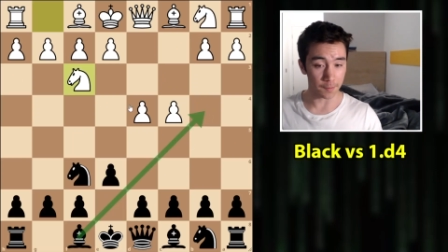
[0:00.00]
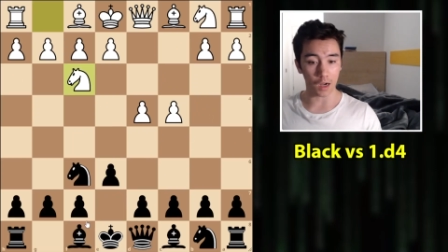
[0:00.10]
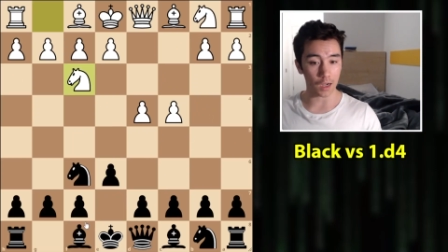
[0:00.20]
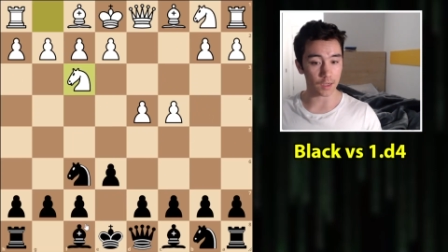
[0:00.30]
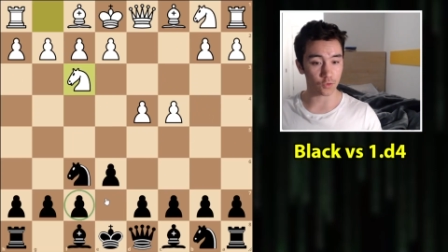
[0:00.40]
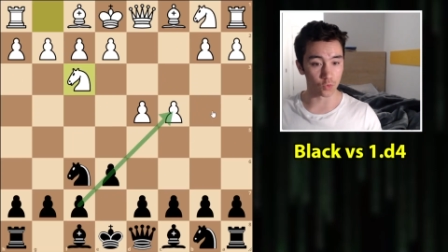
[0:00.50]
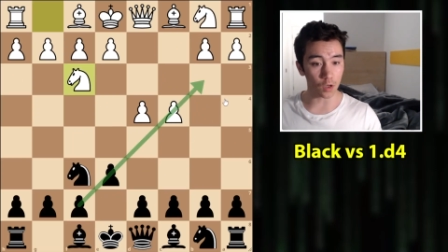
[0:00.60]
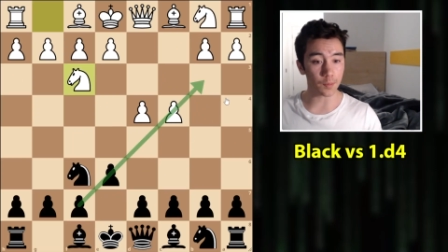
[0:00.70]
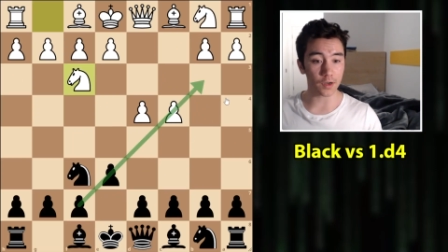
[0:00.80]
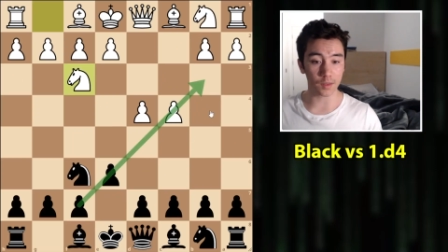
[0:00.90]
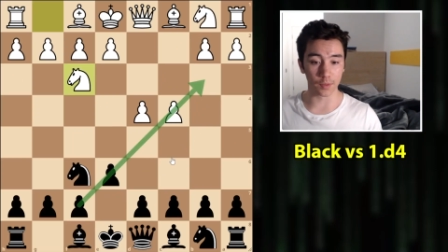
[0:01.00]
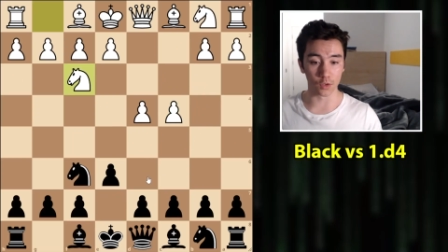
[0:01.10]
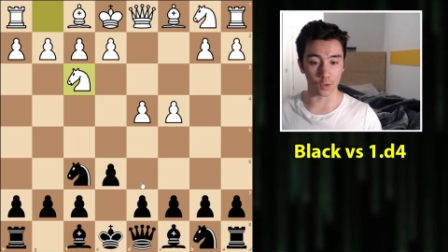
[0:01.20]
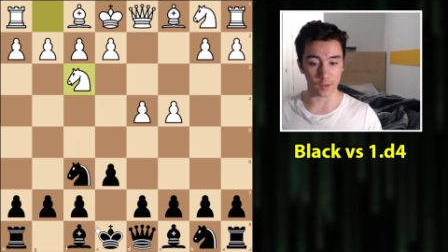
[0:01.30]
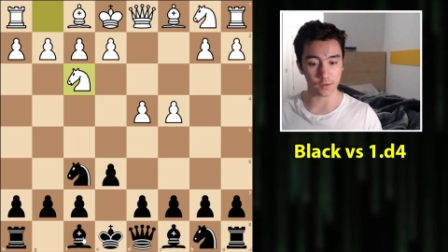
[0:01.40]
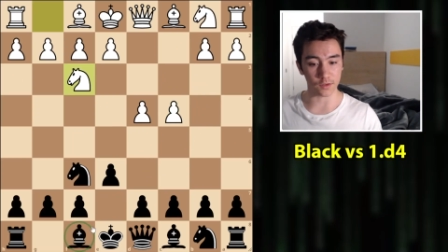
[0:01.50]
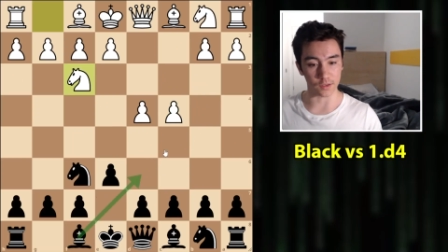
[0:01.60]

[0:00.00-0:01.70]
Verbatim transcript: I do not play the Bogo Indian.